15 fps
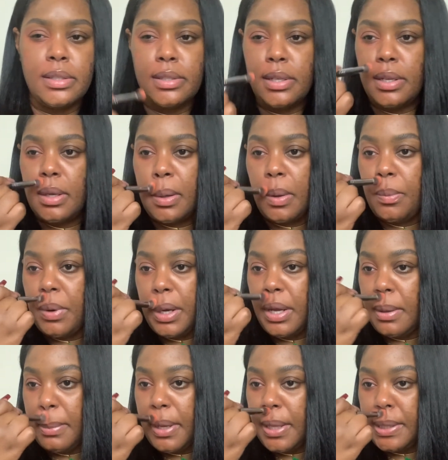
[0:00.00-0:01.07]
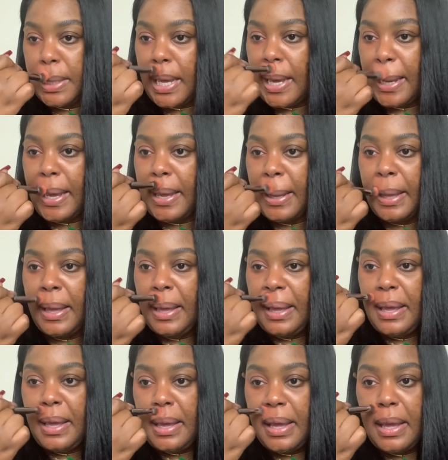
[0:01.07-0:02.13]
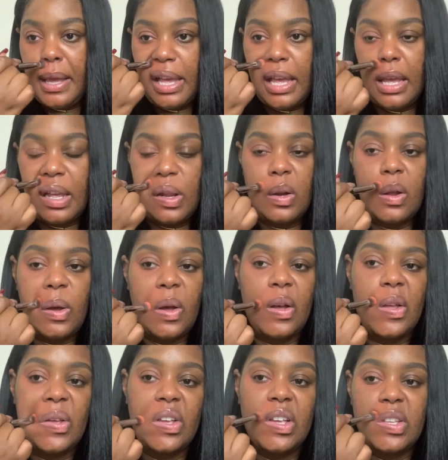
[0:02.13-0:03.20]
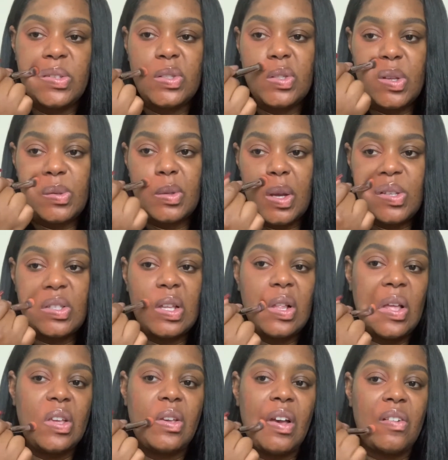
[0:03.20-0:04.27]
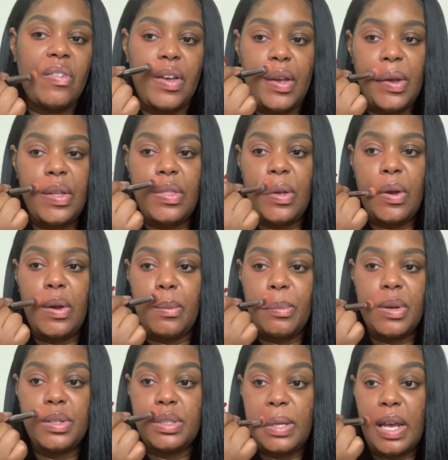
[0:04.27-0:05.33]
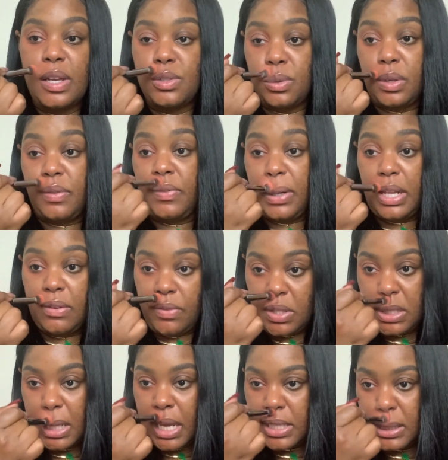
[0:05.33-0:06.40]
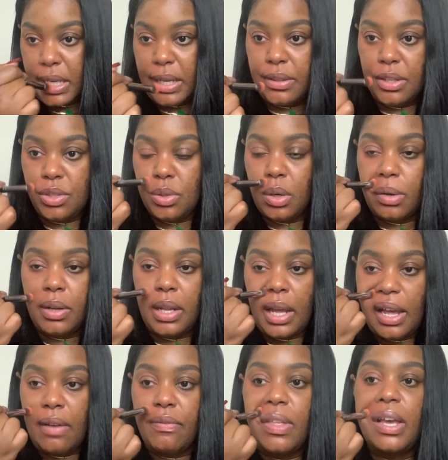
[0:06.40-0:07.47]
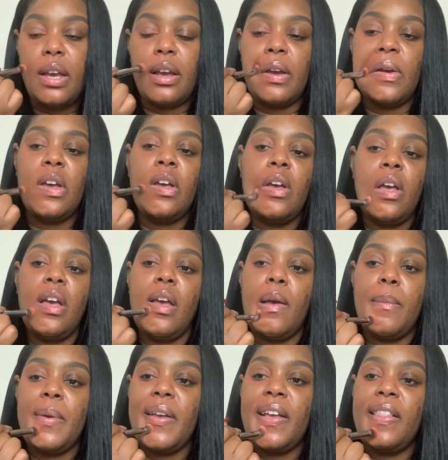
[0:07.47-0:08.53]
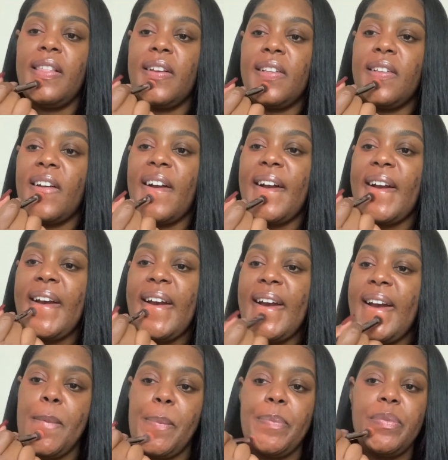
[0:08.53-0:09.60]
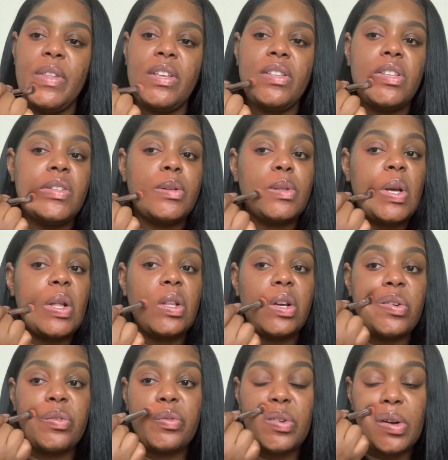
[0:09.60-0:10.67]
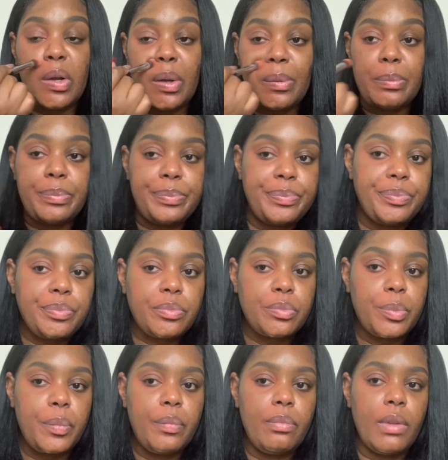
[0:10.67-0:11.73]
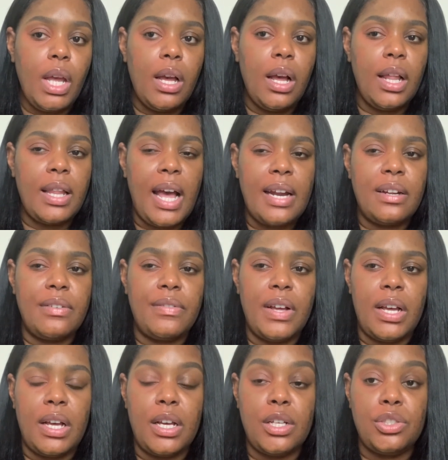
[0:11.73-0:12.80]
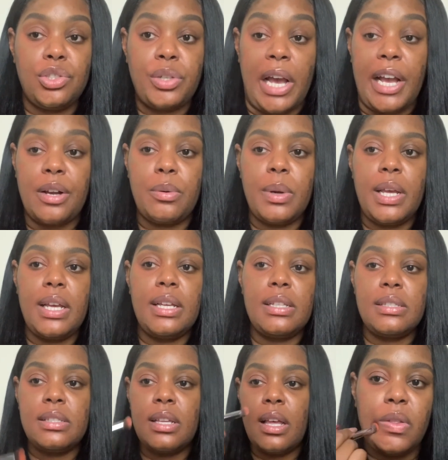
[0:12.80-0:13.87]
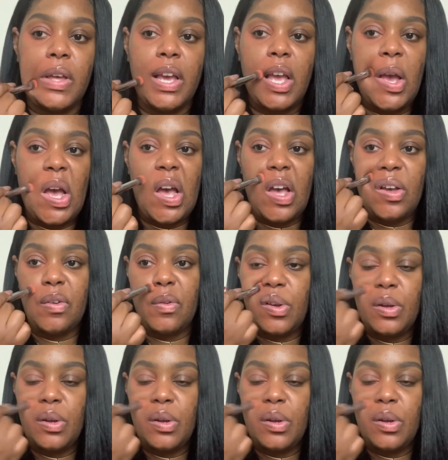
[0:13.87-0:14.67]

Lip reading: to worry about that, and it can sometimes look like you have hair there, or mustache, or even emphasize hair that you already have there and make it look darker. This is something I learned from a lot of drag queens. They have,